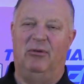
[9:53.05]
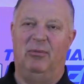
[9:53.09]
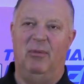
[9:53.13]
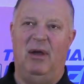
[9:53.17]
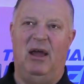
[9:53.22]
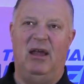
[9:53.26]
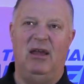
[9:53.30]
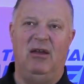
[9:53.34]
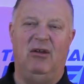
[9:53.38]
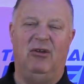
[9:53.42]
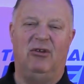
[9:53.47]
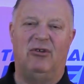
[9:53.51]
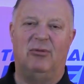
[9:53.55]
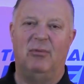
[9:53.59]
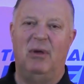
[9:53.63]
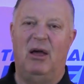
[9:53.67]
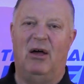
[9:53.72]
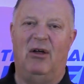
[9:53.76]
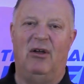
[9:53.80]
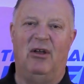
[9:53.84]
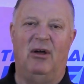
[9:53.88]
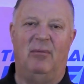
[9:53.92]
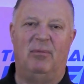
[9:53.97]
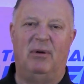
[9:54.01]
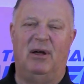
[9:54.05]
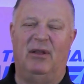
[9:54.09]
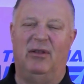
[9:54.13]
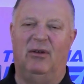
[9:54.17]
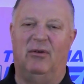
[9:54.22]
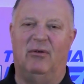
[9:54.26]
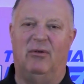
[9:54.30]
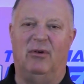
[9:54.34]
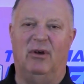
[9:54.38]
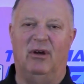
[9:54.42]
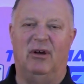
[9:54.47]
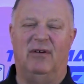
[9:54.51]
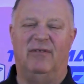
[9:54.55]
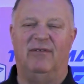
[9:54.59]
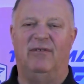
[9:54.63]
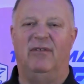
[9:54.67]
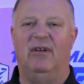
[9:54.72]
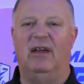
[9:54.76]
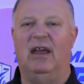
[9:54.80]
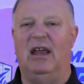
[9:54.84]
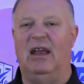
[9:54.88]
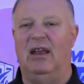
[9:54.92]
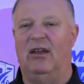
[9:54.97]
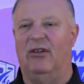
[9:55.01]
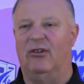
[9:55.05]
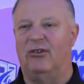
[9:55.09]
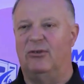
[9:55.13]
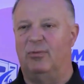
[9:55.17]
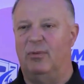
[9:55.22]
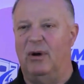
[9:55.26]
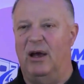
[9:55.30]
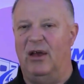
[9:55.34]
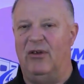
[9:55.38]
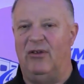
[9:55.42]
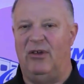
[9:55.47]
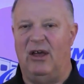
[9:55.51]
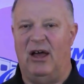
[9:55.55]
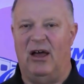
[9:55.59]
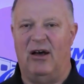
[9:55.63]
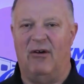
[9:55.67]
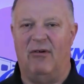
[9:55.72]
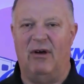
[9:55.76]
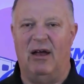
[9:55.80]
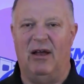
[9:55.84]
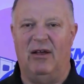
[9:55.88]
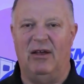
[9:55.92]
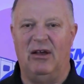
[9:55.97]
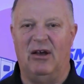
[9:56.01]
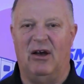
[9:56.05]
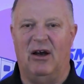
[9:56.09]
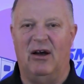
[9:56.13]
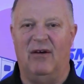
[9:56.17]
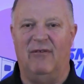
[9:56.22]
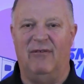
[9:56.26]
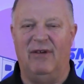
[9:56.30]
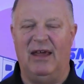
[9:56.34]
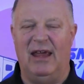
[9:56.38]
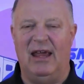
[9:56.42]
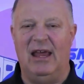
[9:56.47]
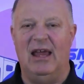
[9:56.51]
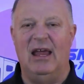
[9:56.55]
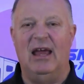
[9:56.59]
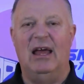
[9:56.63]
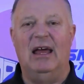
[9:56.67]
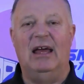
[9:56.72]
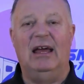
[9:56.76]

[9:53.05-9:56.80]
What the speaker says: man, you smell it up on the roof and it spreads out around the RV,